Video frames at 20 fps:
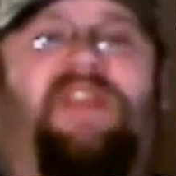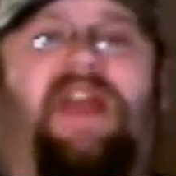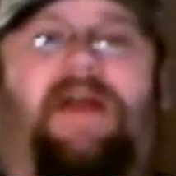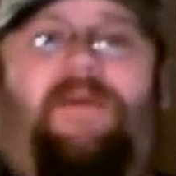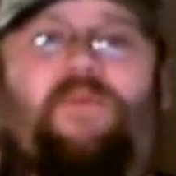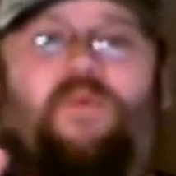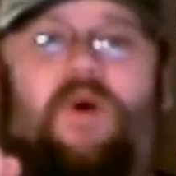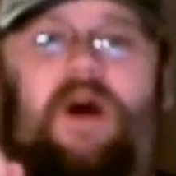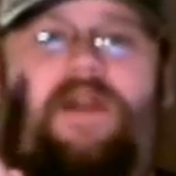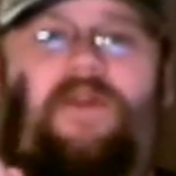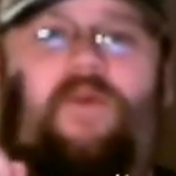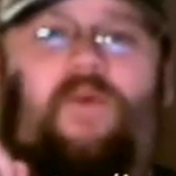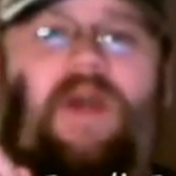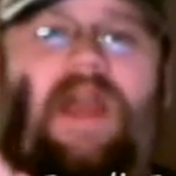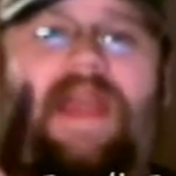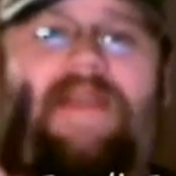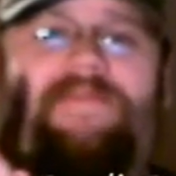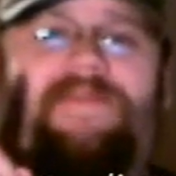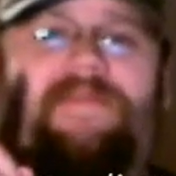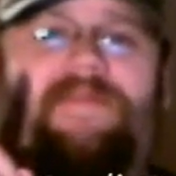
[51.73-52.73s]
I'm one
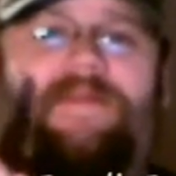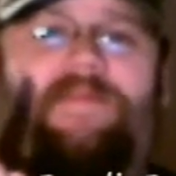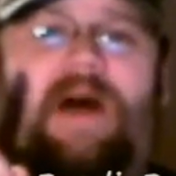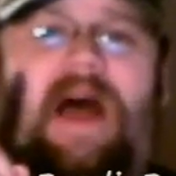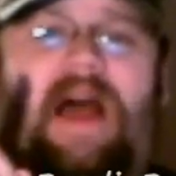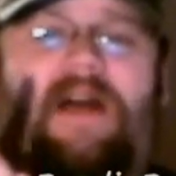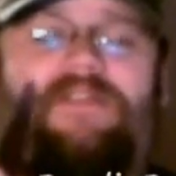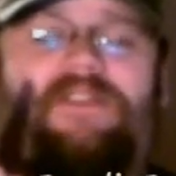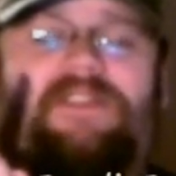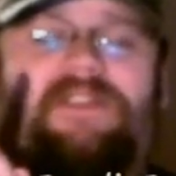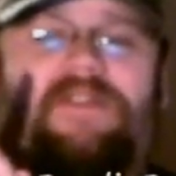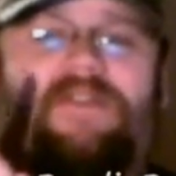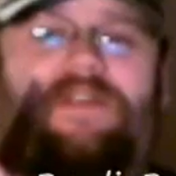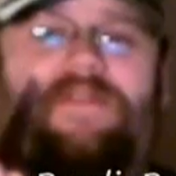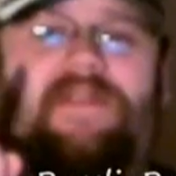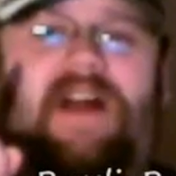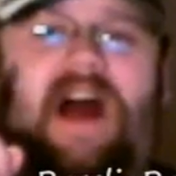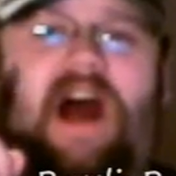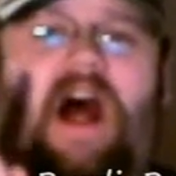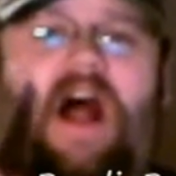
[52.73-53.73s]
away from the milestone
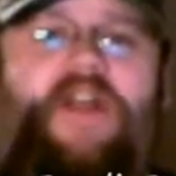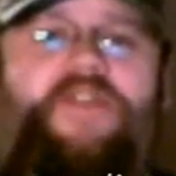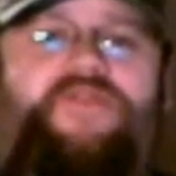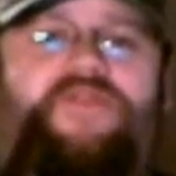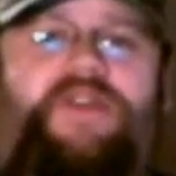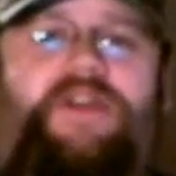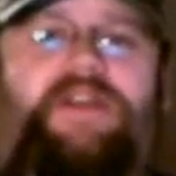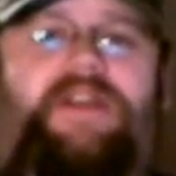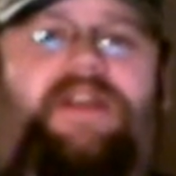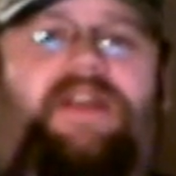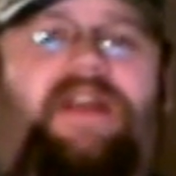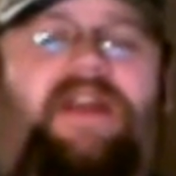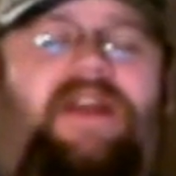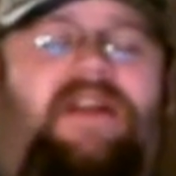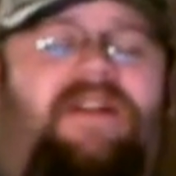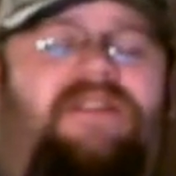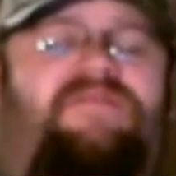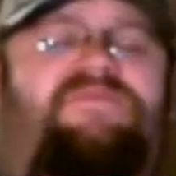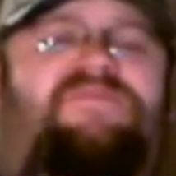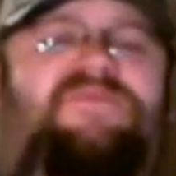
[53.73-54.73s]
of 100.
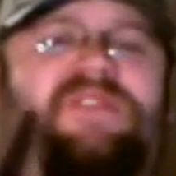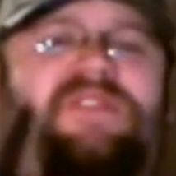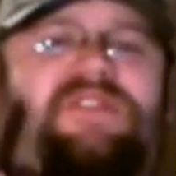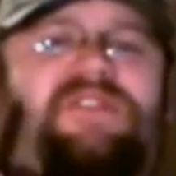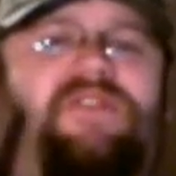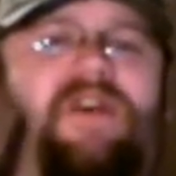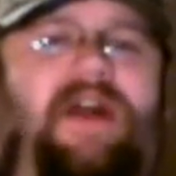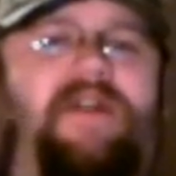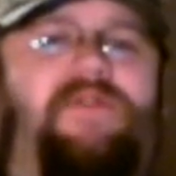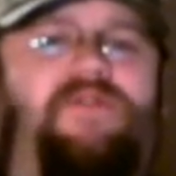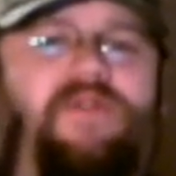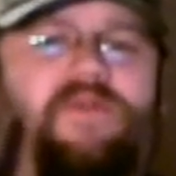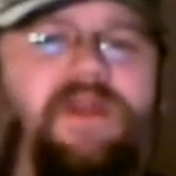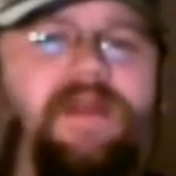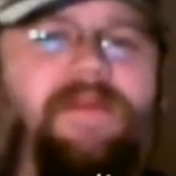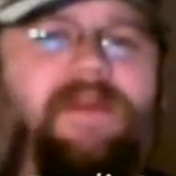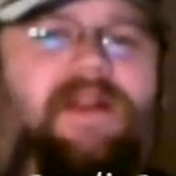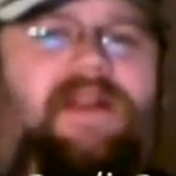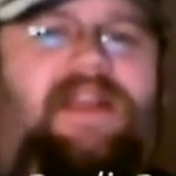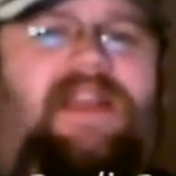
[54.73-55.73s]
So I don't know when
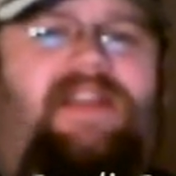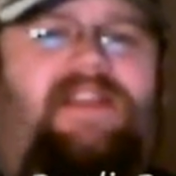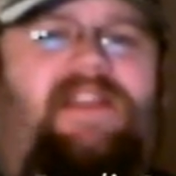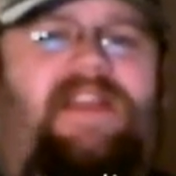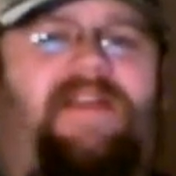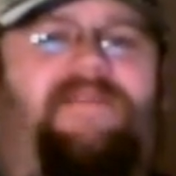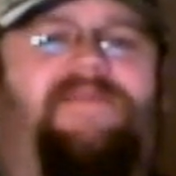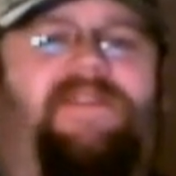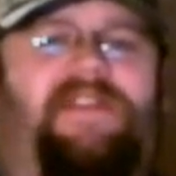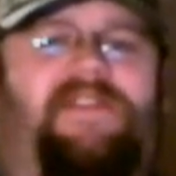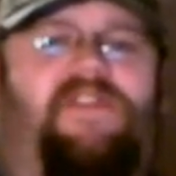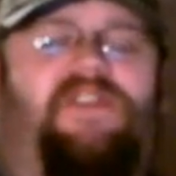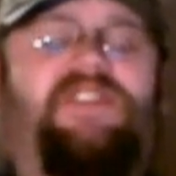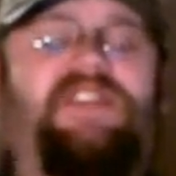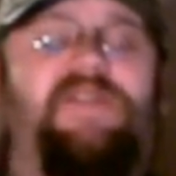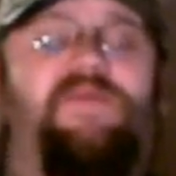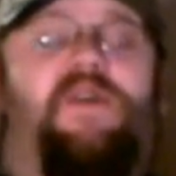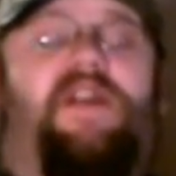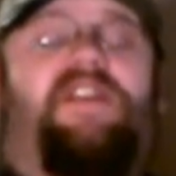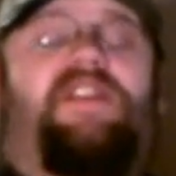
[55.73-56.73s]
I'm going to get to that video
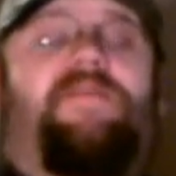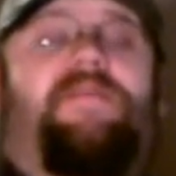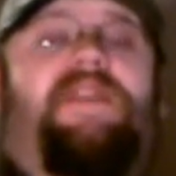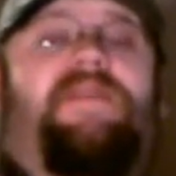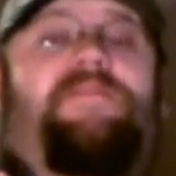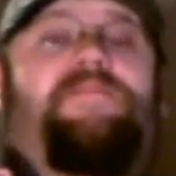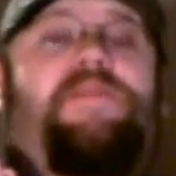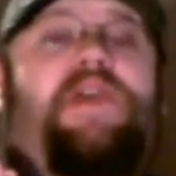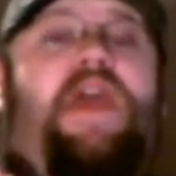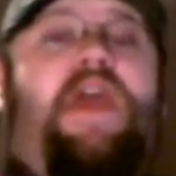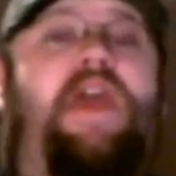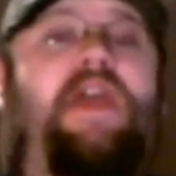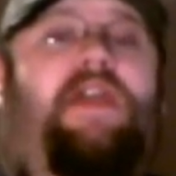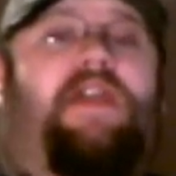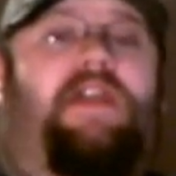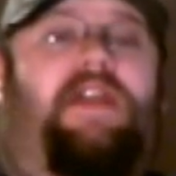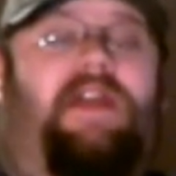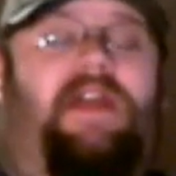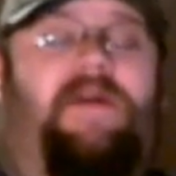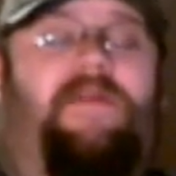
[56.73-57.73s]
because I want it to be
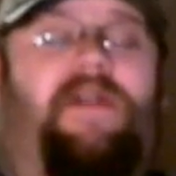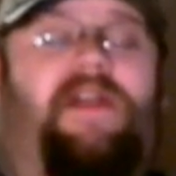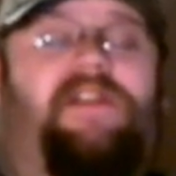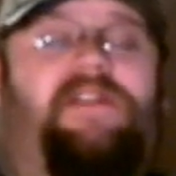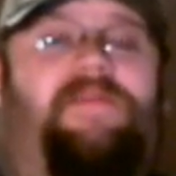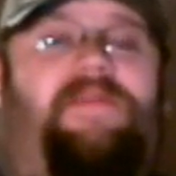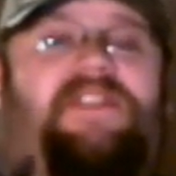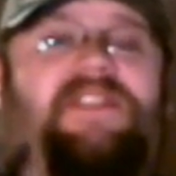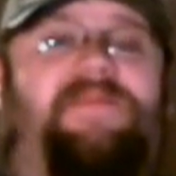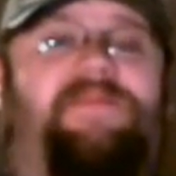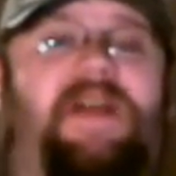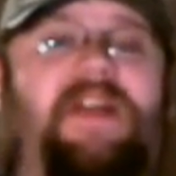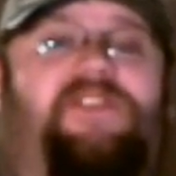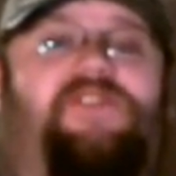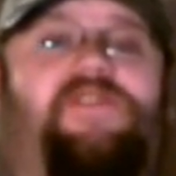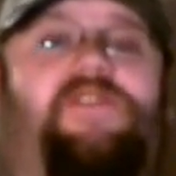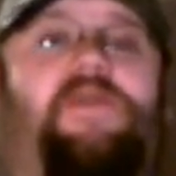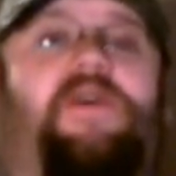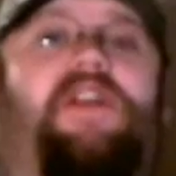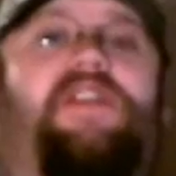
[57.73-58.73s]
big. I want it to be
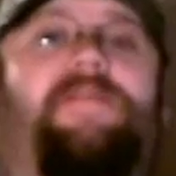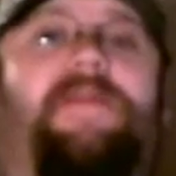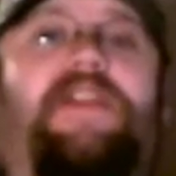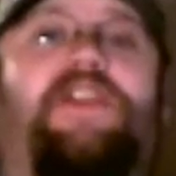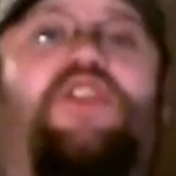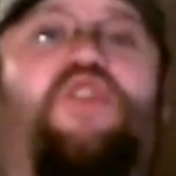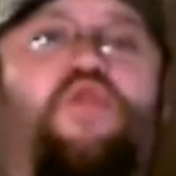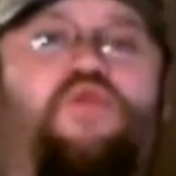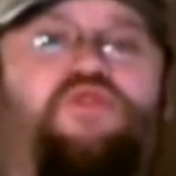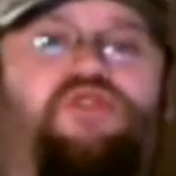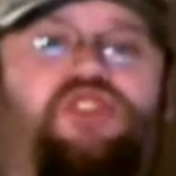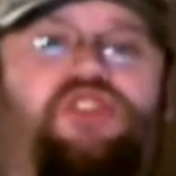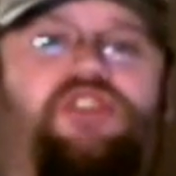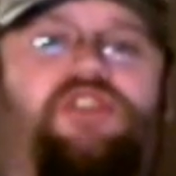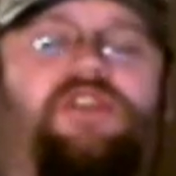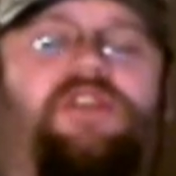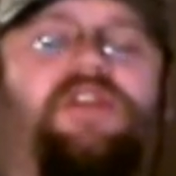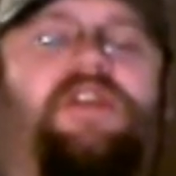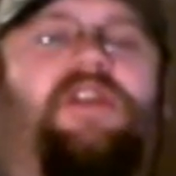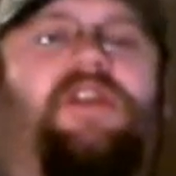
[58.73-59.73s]
special. I want it to be huge.
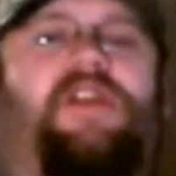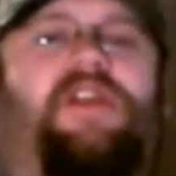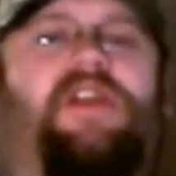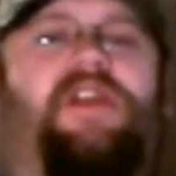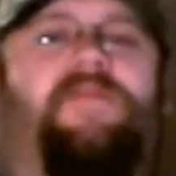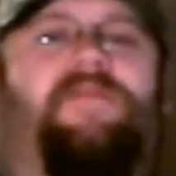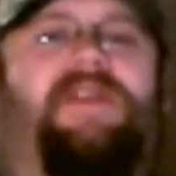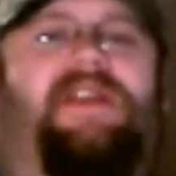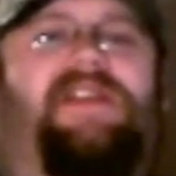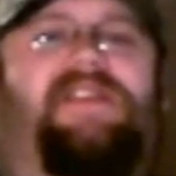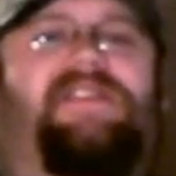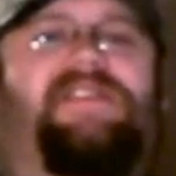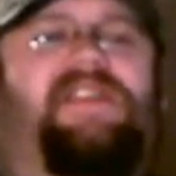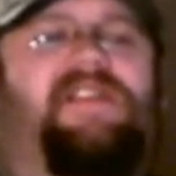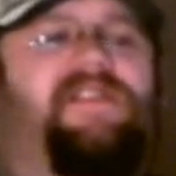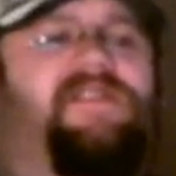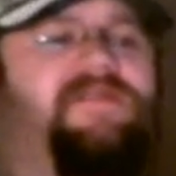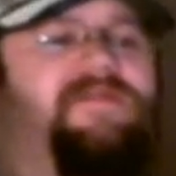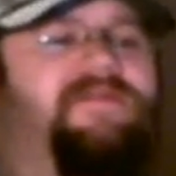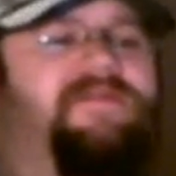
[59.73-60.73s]
Because, you
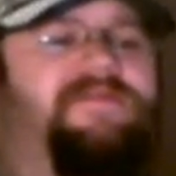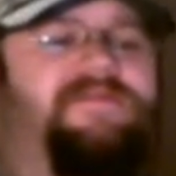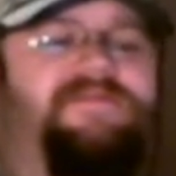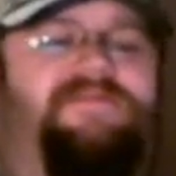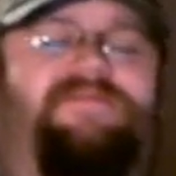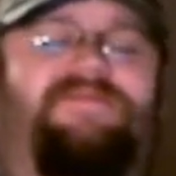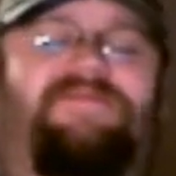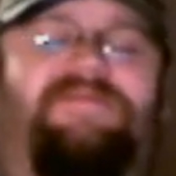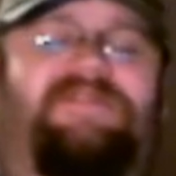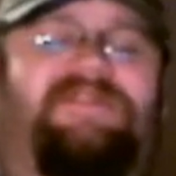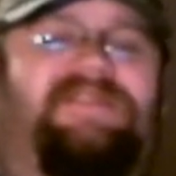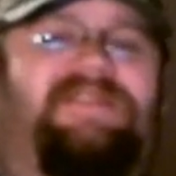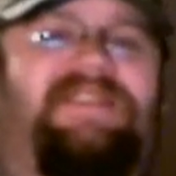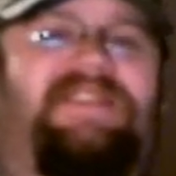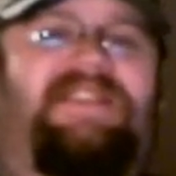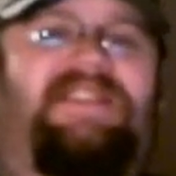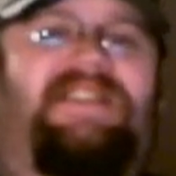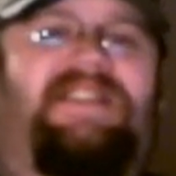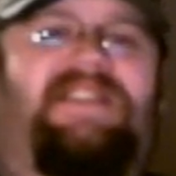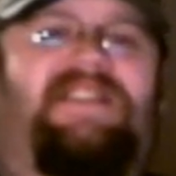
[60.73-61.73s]
know,
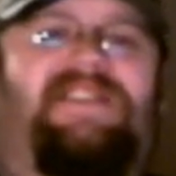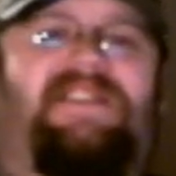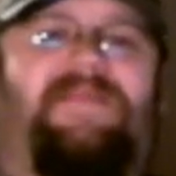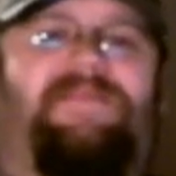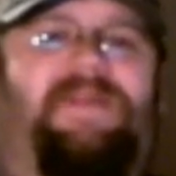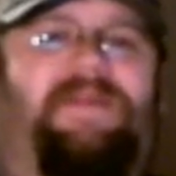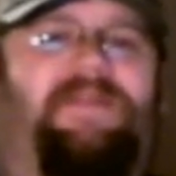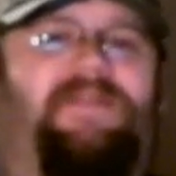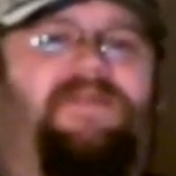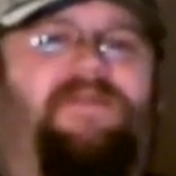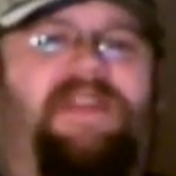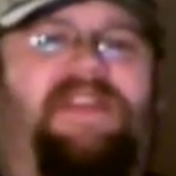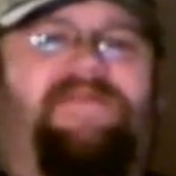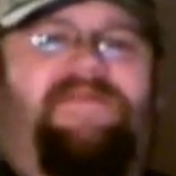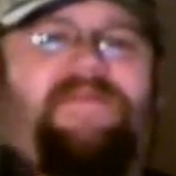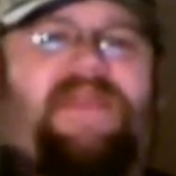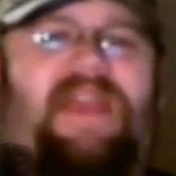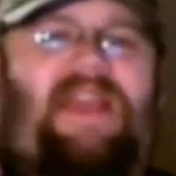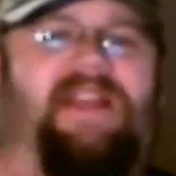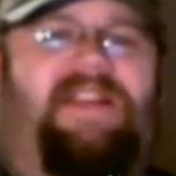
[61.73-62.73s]
some people don't
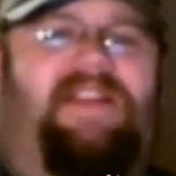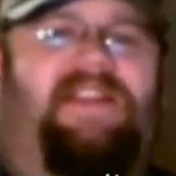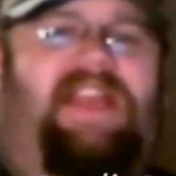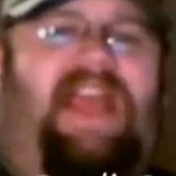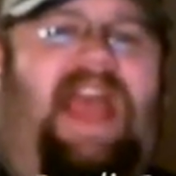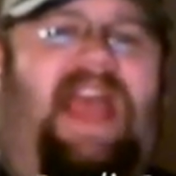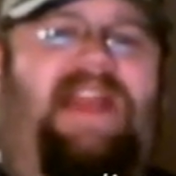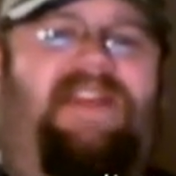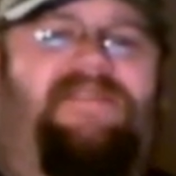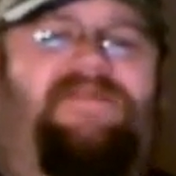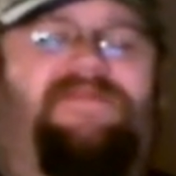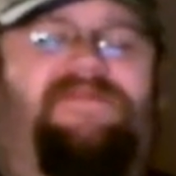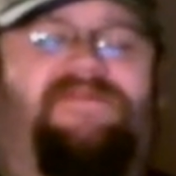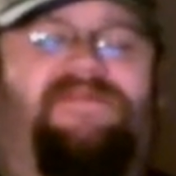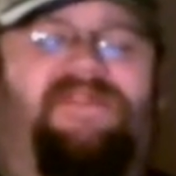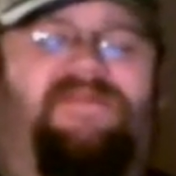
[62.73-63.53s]
even make it to 10.